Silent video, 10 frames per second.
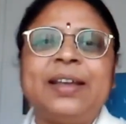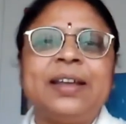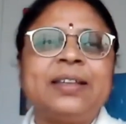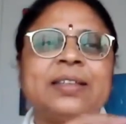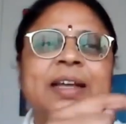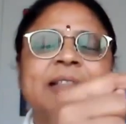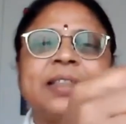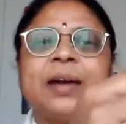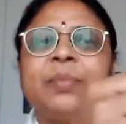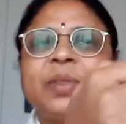Is that
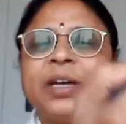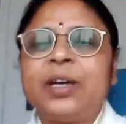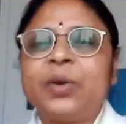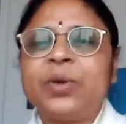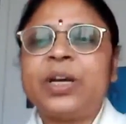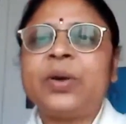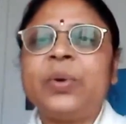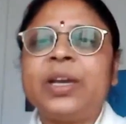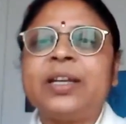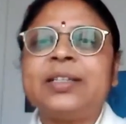thumb, the aorta
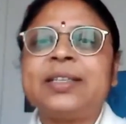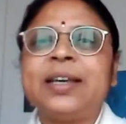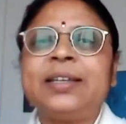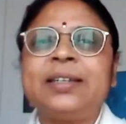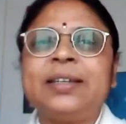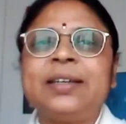going inside,